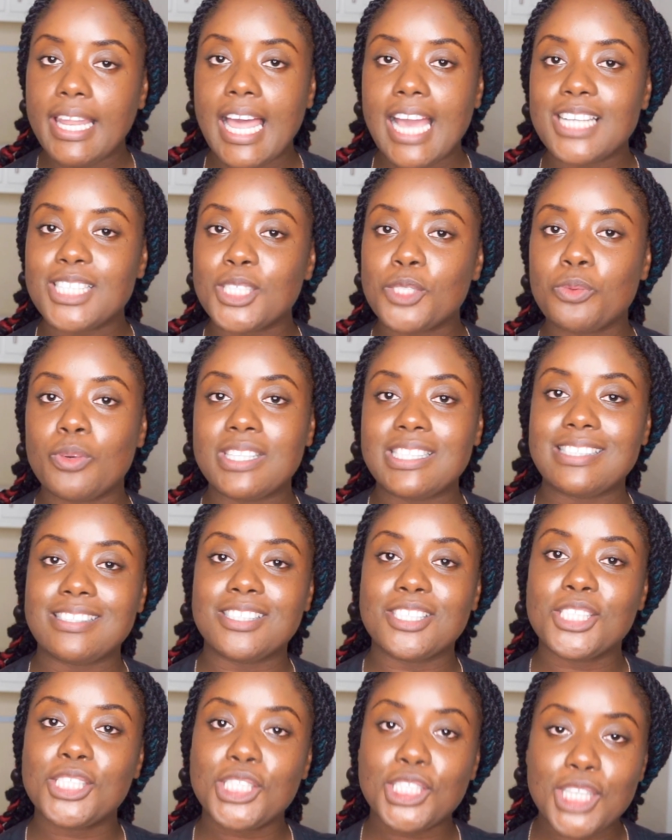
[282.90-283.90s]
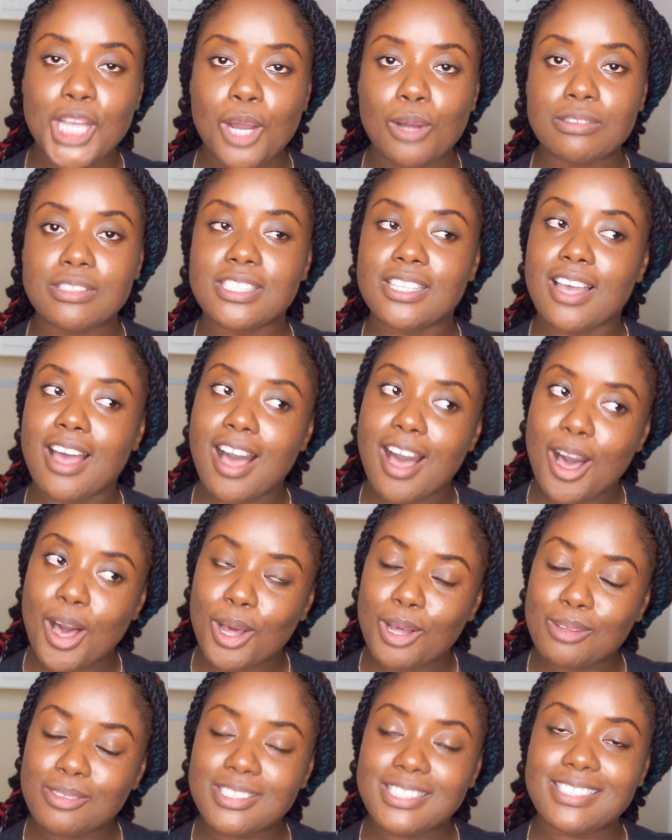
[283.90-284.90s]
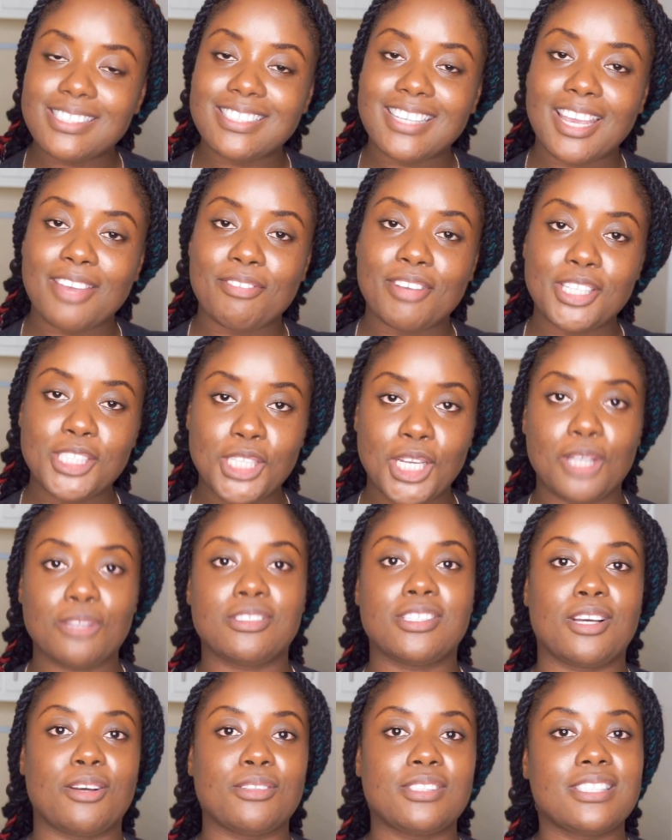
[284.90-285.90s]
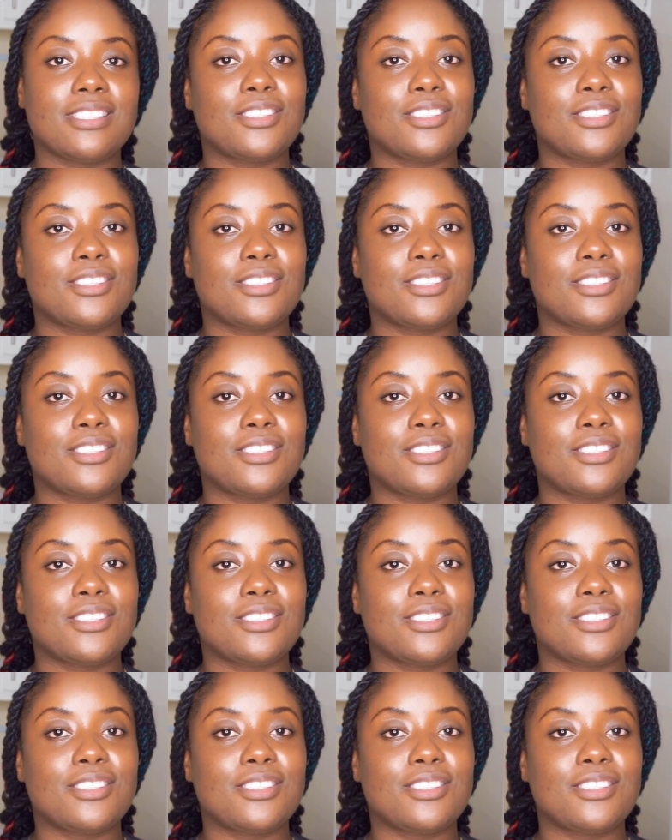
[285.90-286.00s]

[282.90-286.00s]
just wanted to give a shout out